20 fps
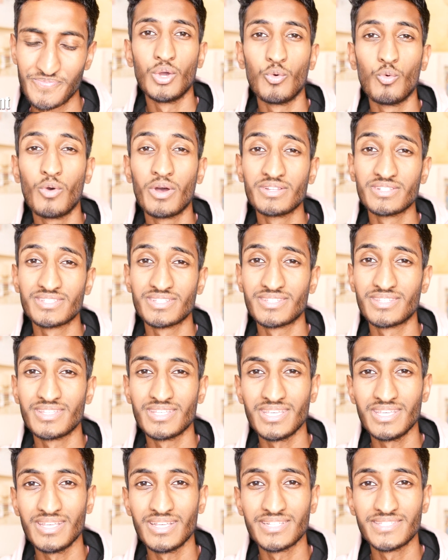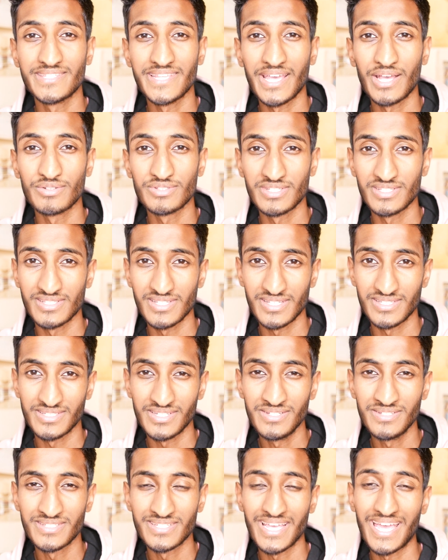Once the sales
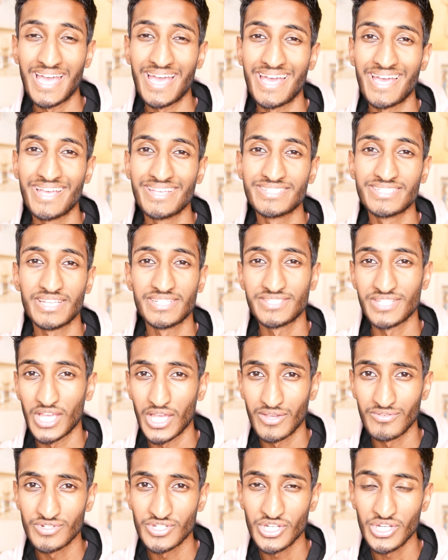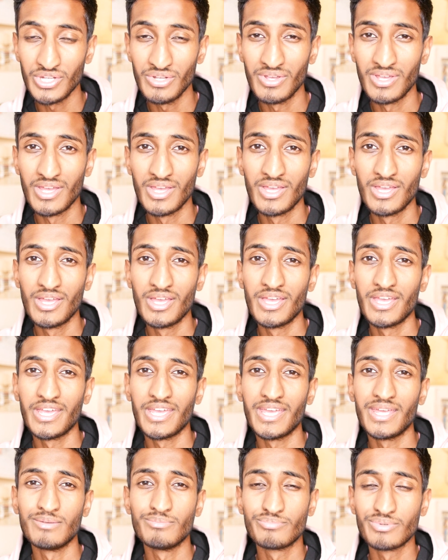assistant has served you,
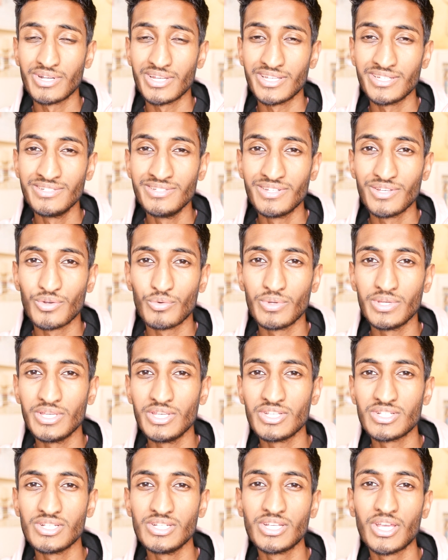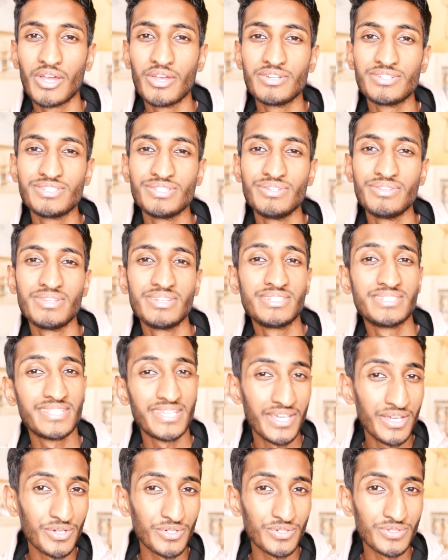in Britain we usually go to the
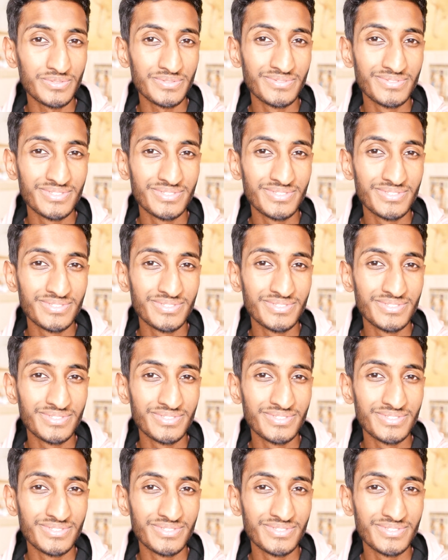till,